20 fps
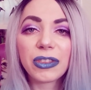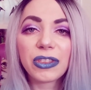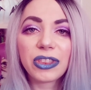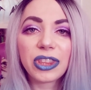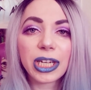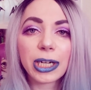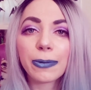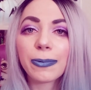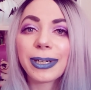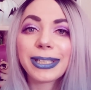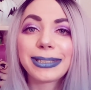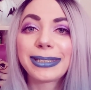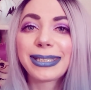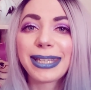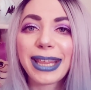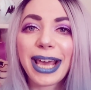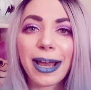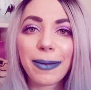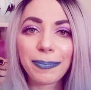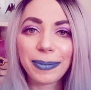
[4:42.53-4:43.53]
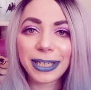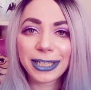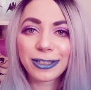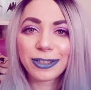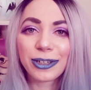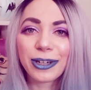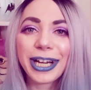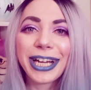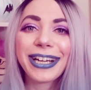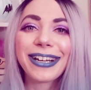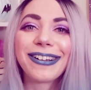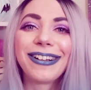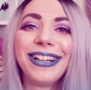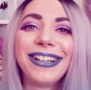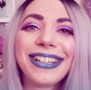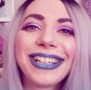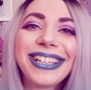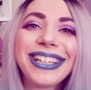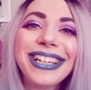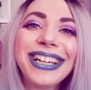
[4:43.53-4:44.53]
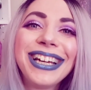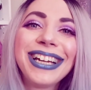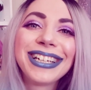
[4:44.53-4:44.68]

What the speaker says: there was that betrayal.